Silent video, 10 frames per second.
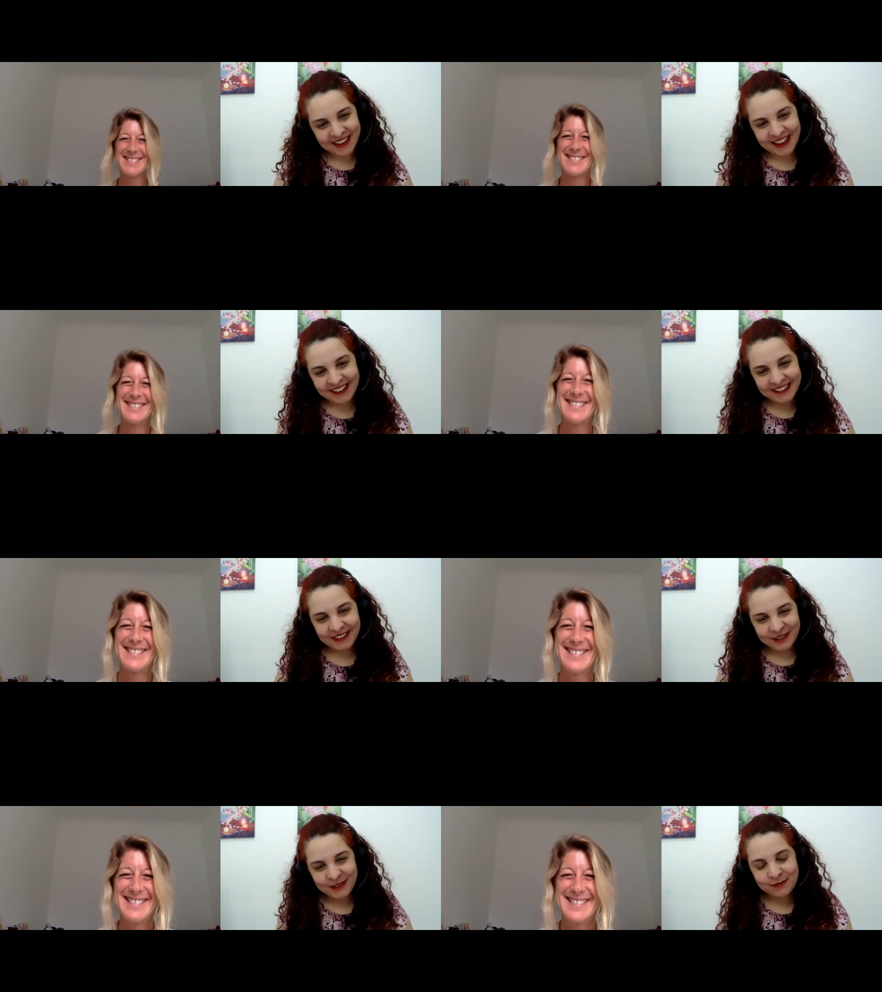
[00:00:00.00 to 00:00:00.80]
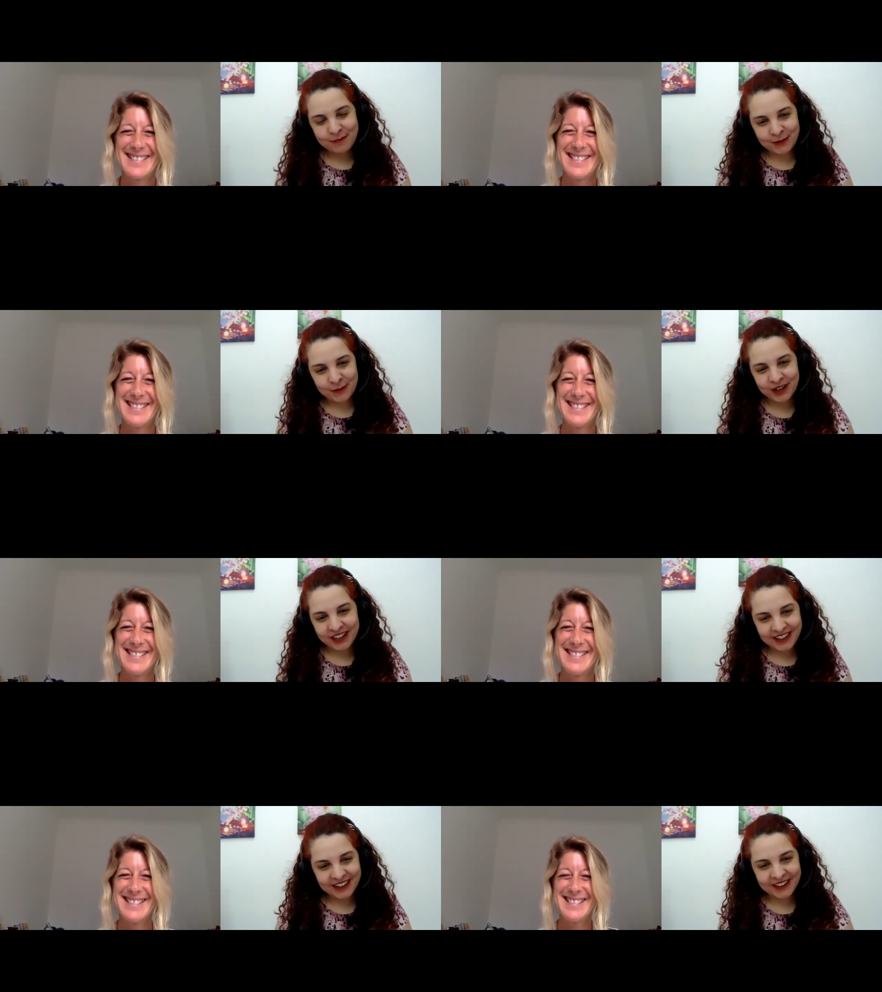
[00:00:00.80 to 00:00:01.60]
Speaker 1: And then you've been
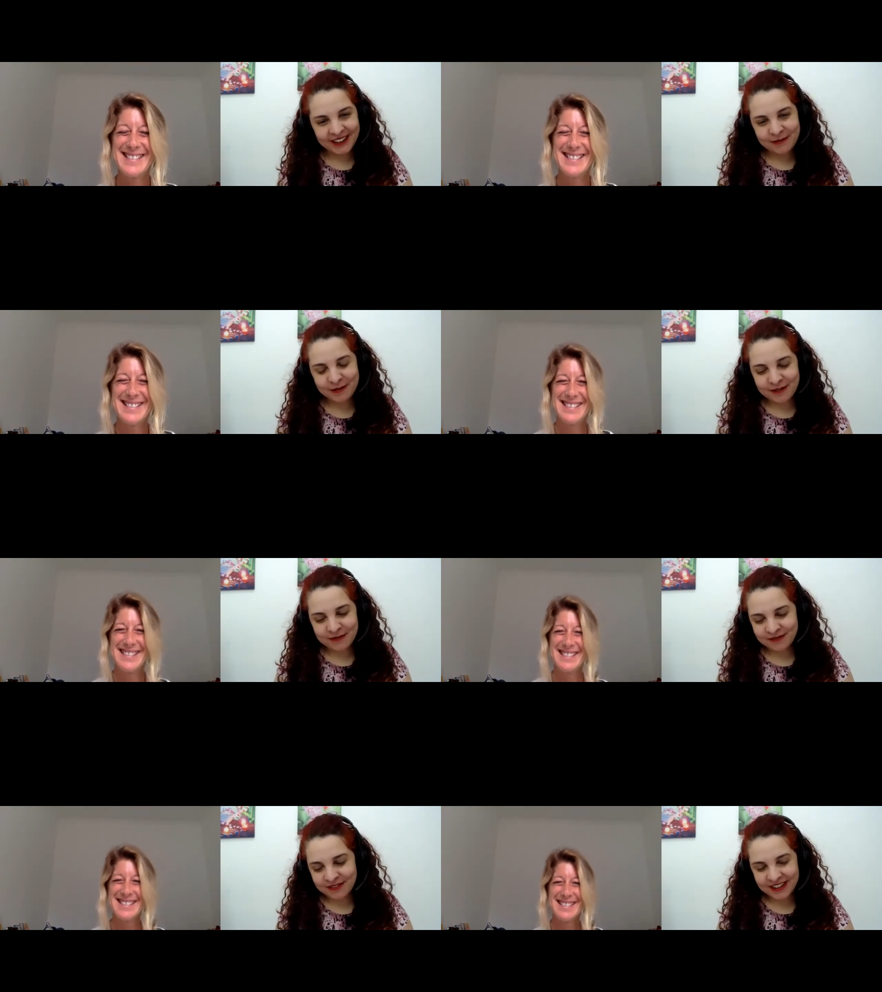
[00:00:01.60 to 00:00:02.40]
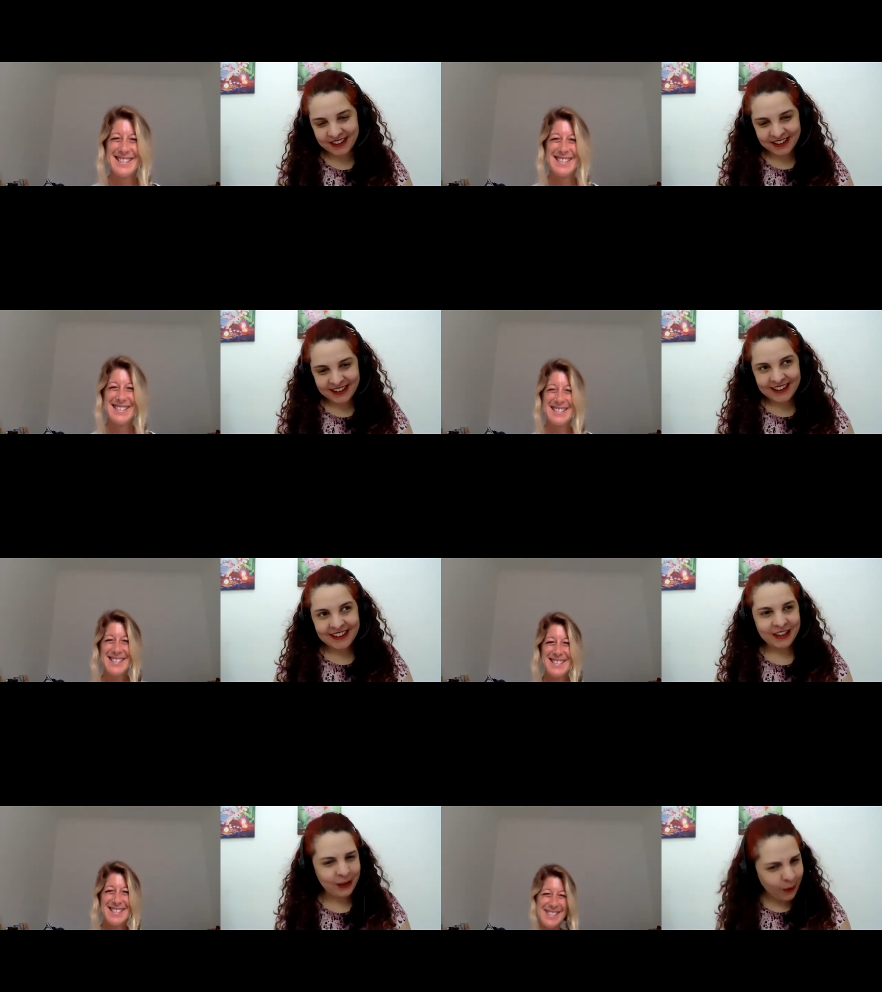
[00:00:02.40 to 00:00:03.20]
working with
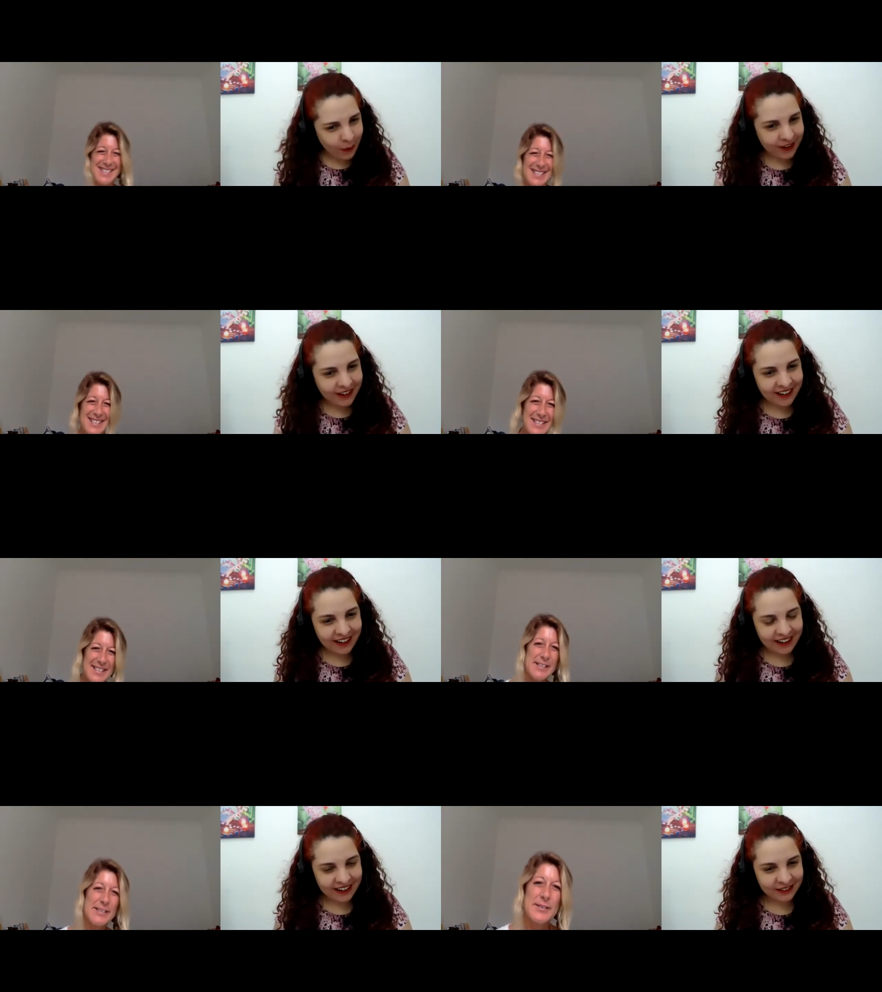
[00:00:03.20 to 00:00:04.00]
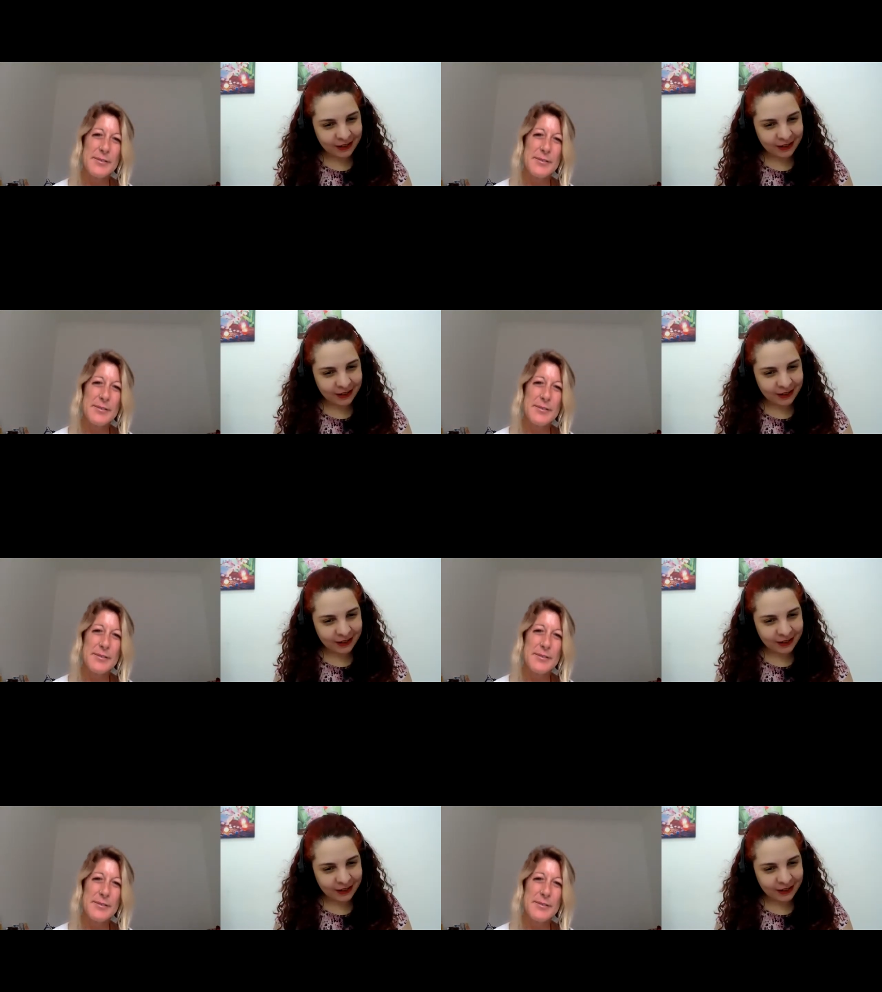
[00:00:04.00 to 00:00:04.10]
yoga and